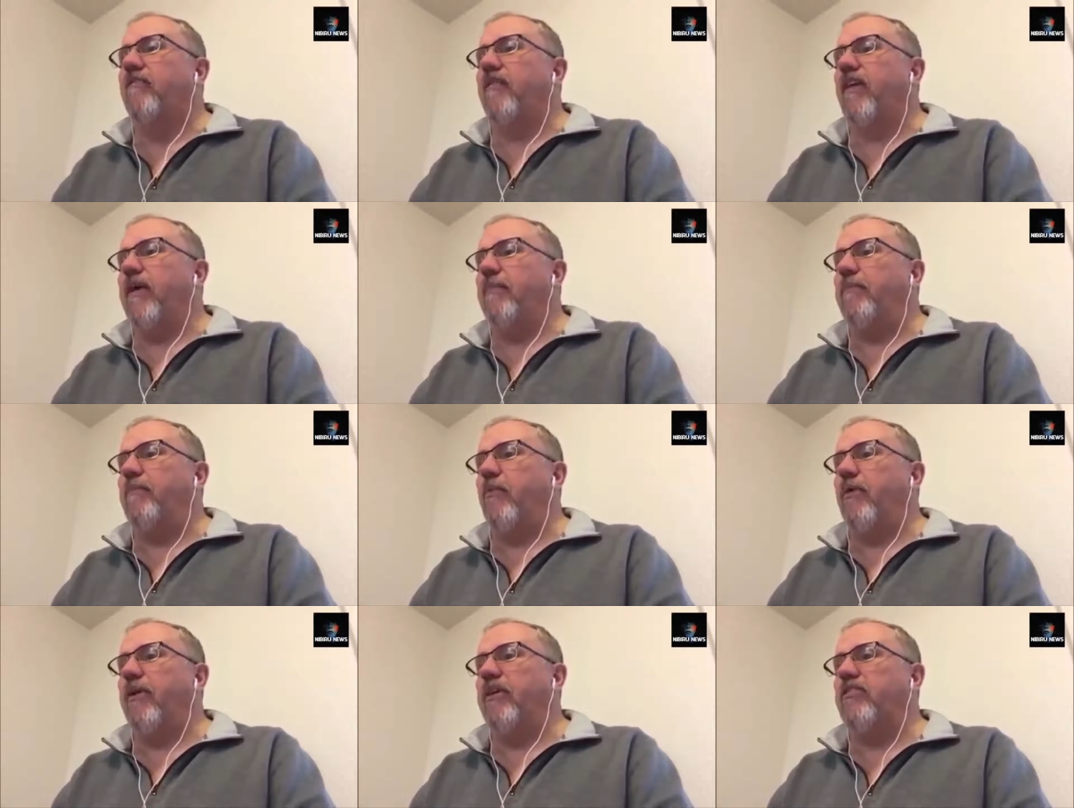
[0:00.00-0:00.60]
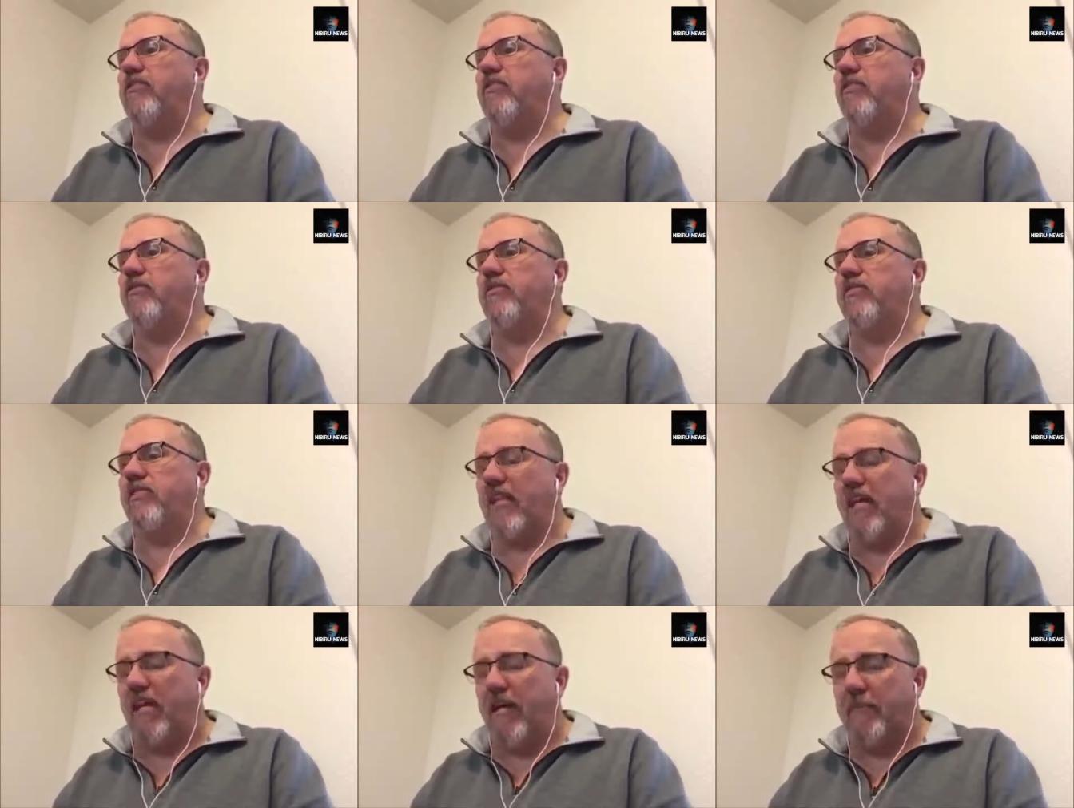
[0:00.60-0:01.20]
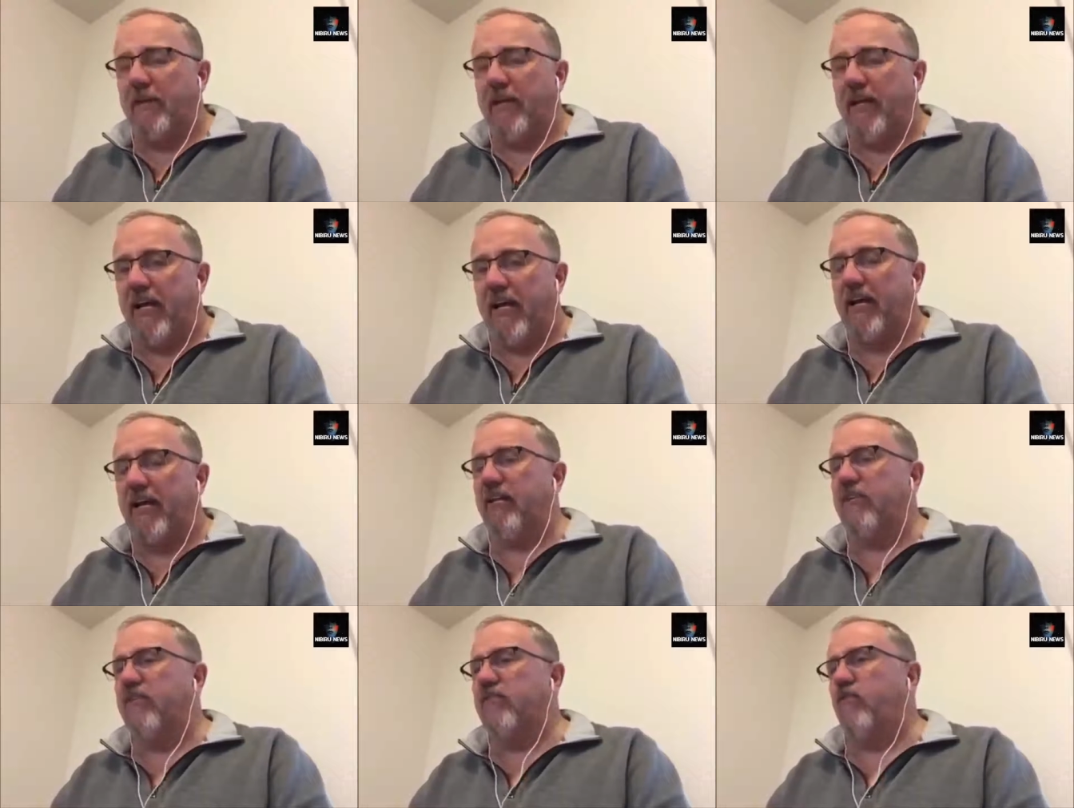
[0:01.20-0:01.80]
5.2 Solomon
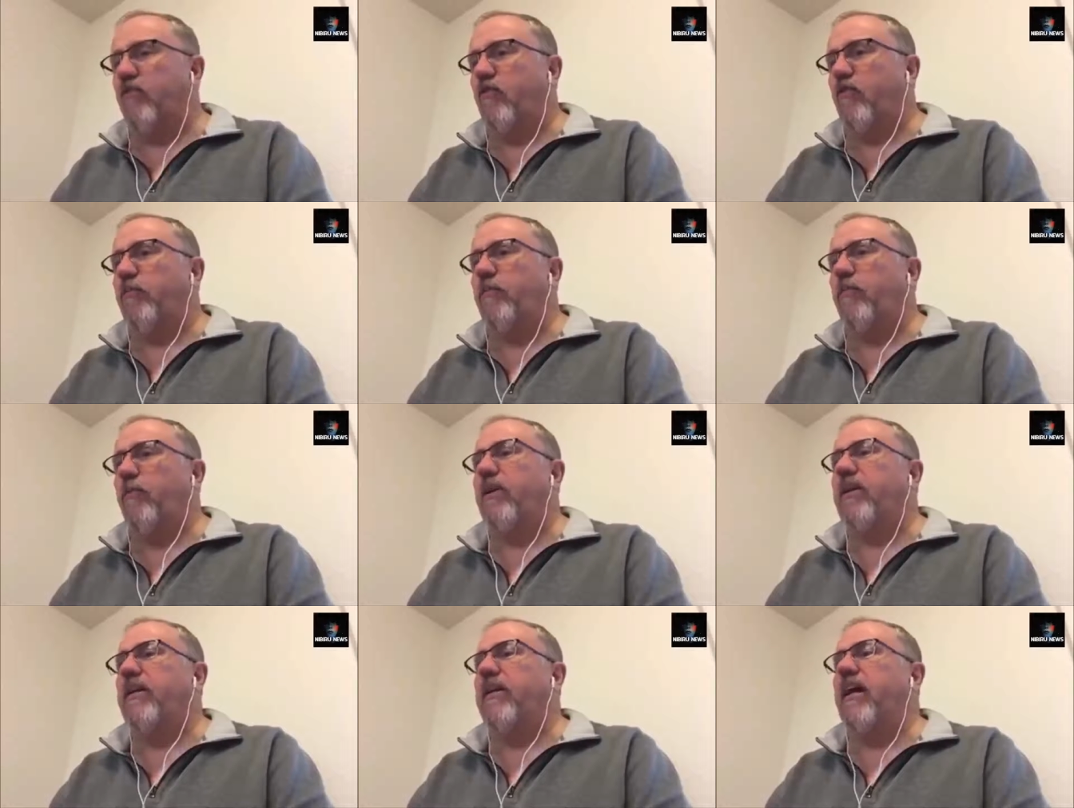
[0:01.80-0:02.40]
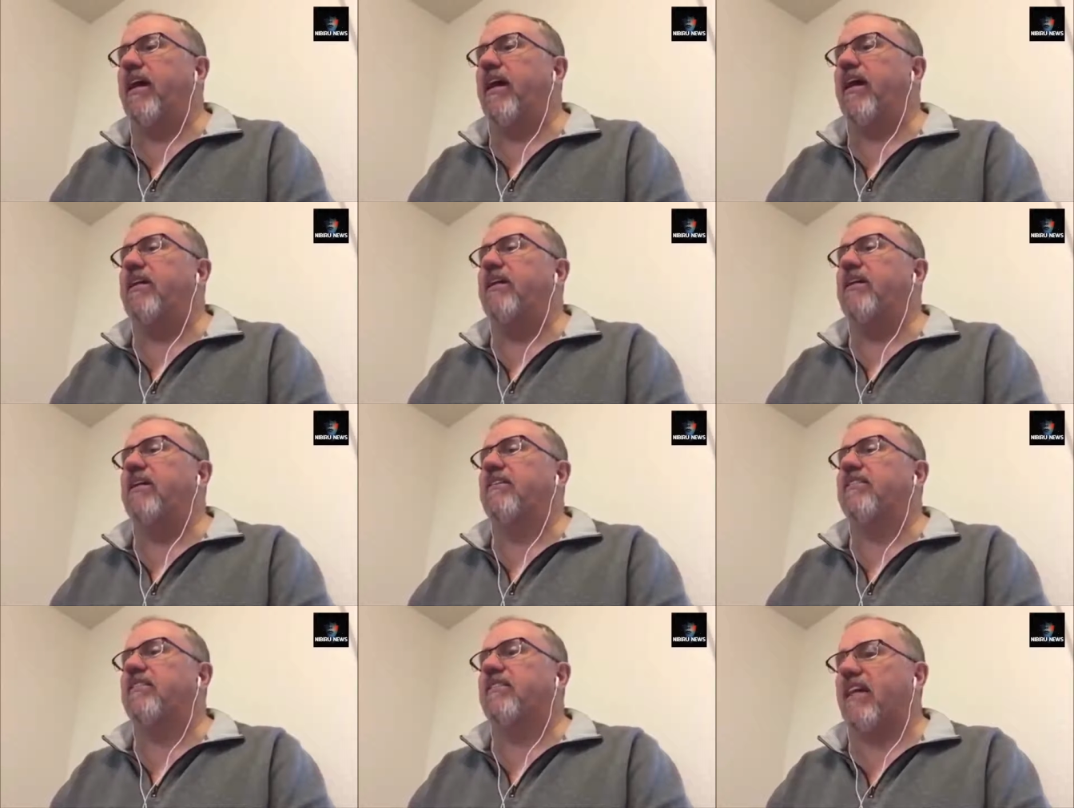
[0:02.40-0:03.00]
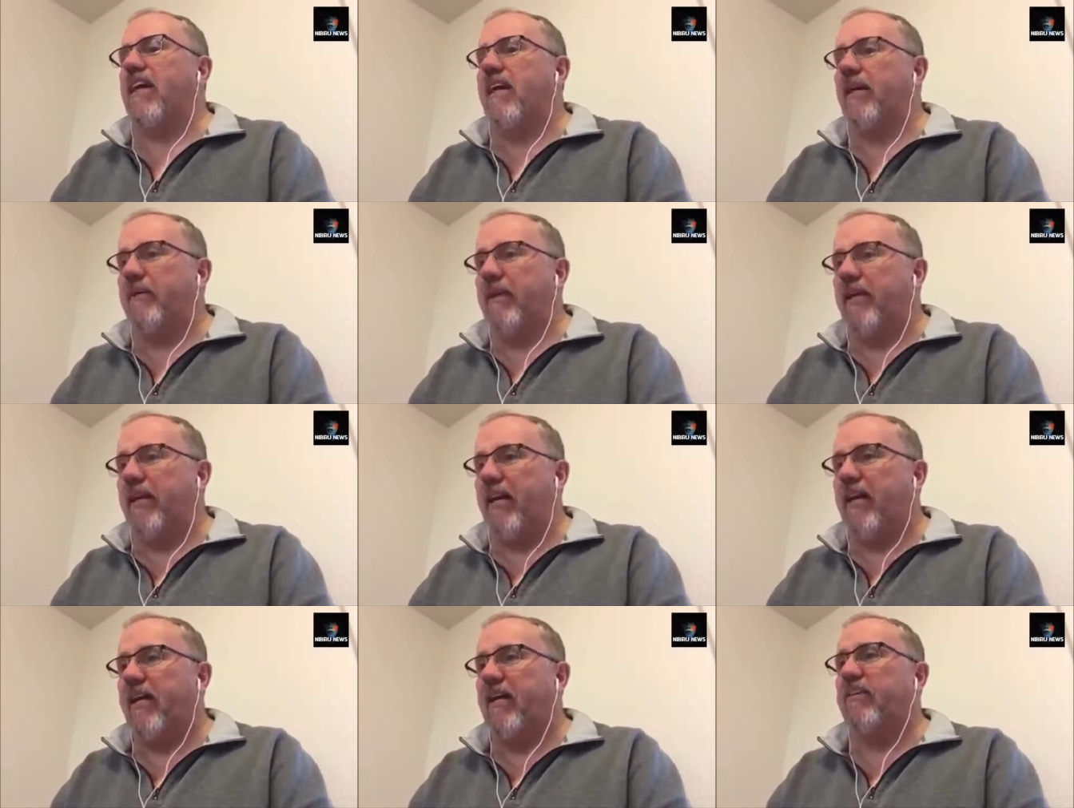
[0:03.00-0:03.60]
Islands, 4.9
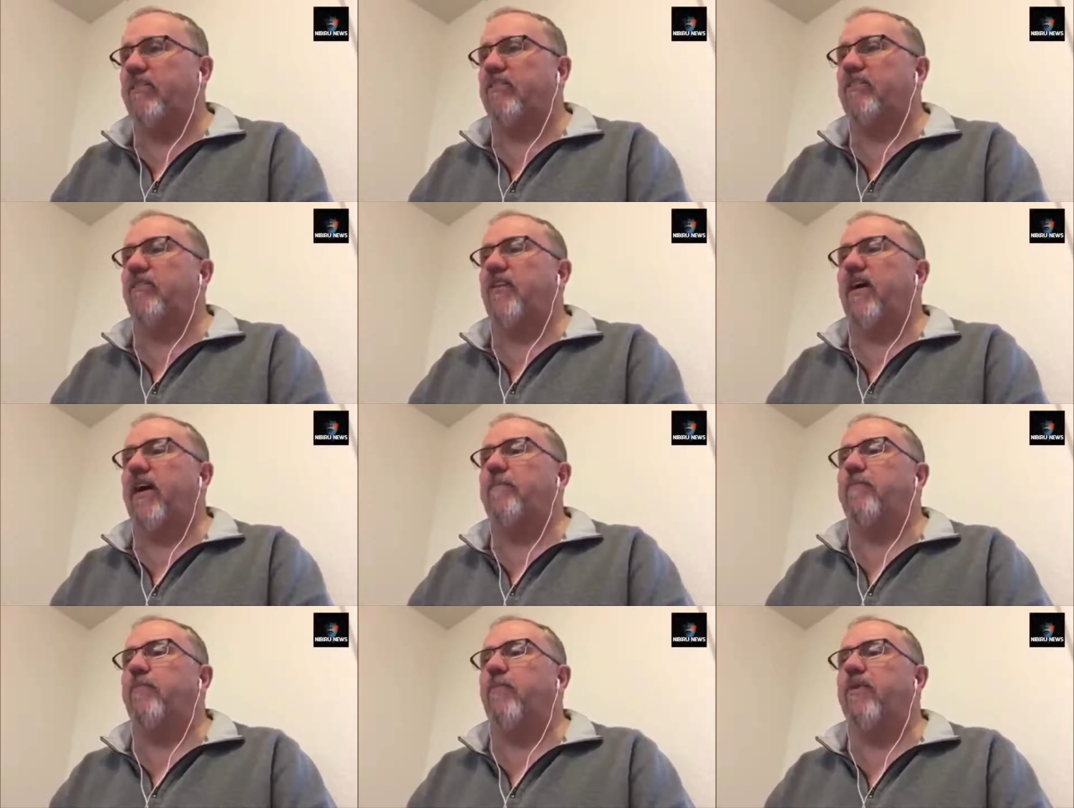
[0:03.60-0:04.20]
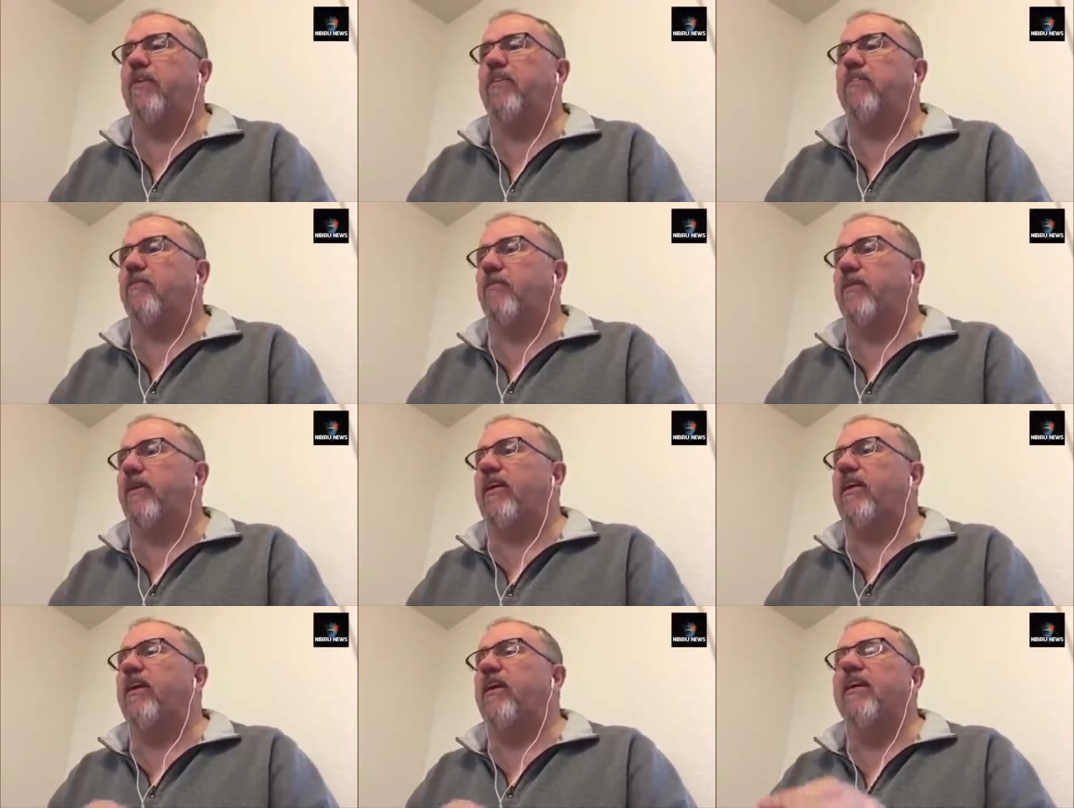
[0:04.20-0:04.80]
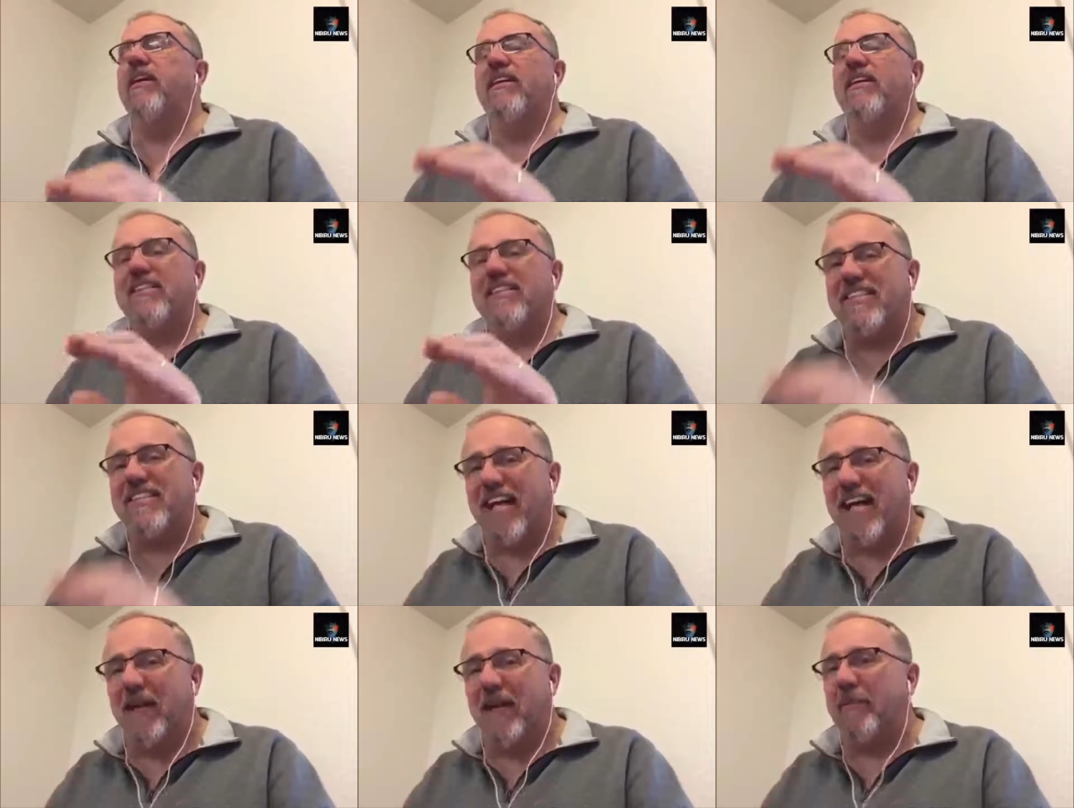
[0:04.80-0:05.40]
Solomon Islands, 5.3
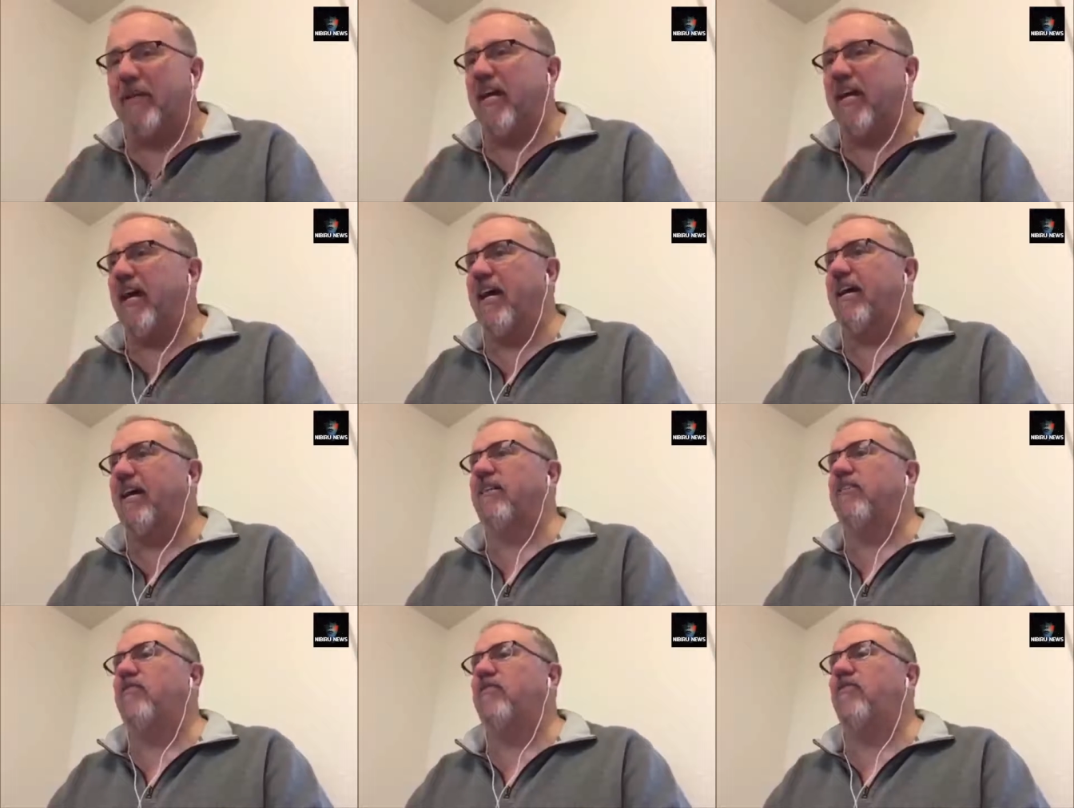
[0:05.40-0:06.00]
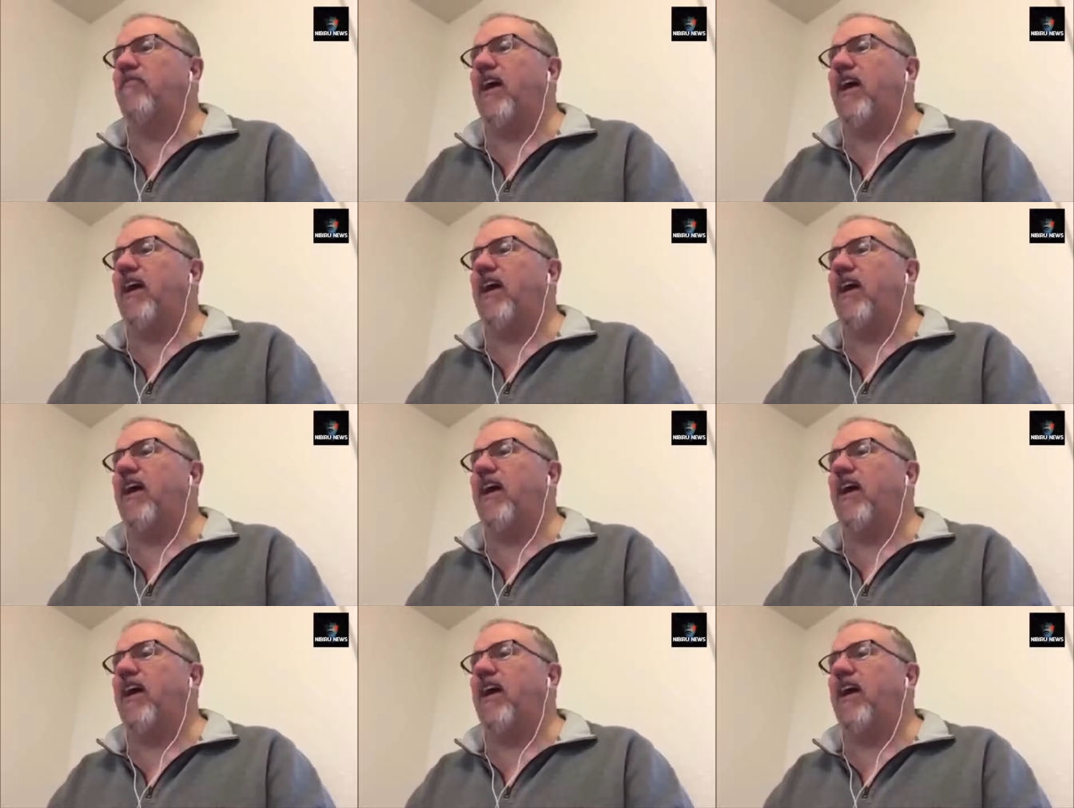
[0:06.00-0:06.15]
Solomon Islands,